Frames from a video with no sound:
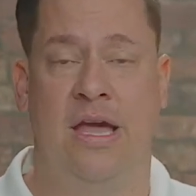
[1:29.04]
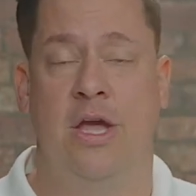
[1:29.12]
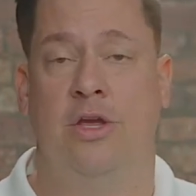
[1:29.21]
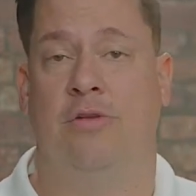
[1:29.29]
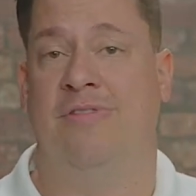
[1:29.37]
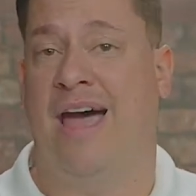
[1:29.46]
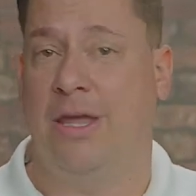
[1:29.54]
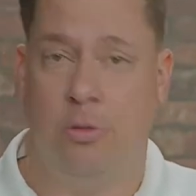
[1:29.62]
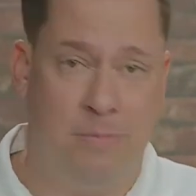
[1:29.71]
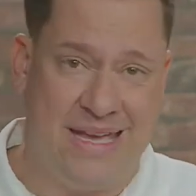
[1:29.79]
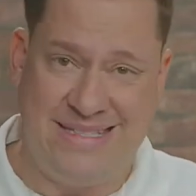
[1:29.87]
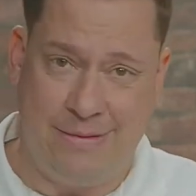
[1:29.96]
your value
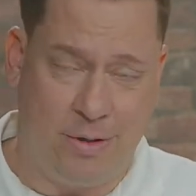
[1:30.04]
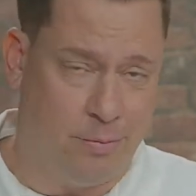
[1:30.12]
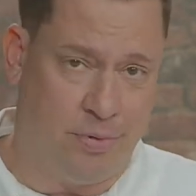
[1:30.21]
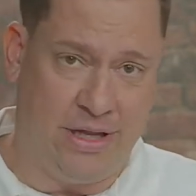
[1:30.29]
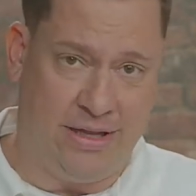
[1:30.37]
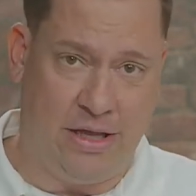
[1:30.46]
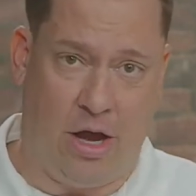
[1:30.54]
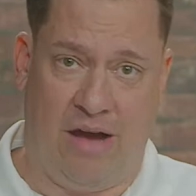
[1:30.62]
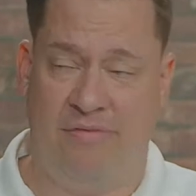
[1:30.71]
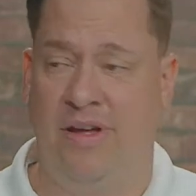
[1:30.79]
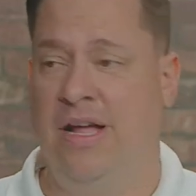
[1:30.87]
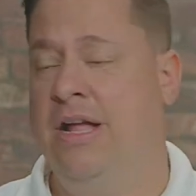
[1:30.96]
may seem completely
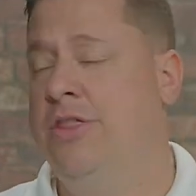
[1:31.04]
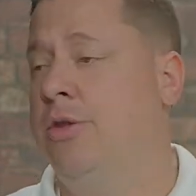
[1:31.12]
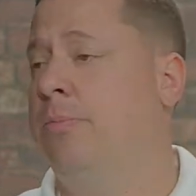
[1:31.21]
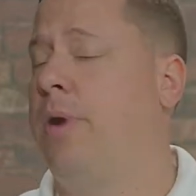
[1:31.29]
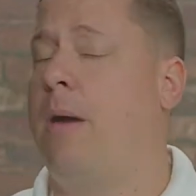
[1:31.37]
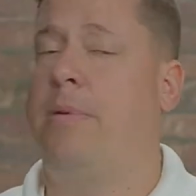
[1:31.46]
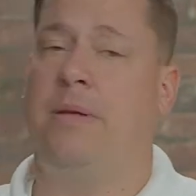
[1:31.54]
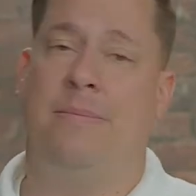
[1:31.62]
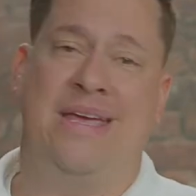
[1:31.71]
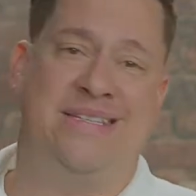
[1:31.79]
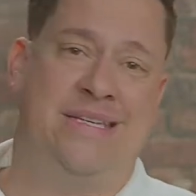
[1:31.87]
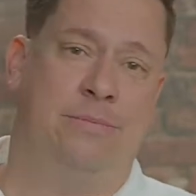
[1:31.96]
off. The property
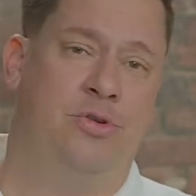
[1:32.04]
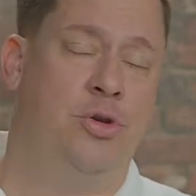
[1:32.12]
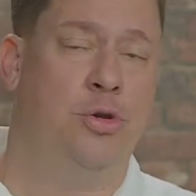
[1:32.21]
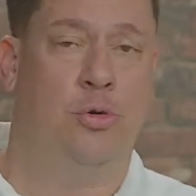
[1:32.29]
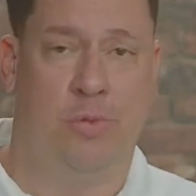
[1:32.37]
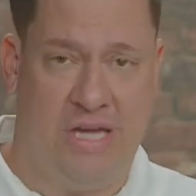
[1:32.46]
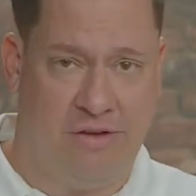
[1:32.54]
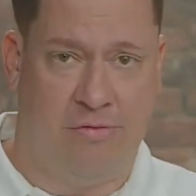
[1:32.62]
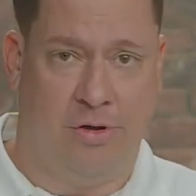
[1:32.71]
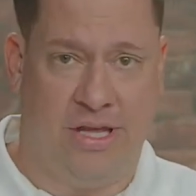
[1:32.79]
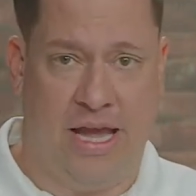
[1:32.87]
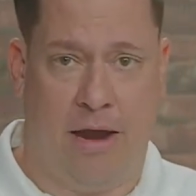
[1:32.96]
may seem too unique
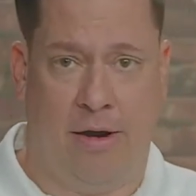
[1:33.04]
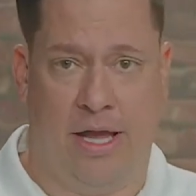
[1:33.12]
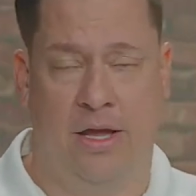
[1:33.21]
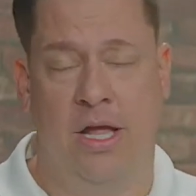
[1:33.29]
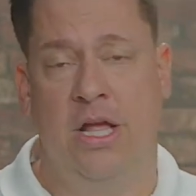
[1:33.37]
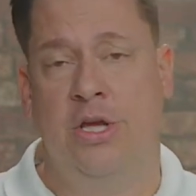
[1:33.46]
for the area.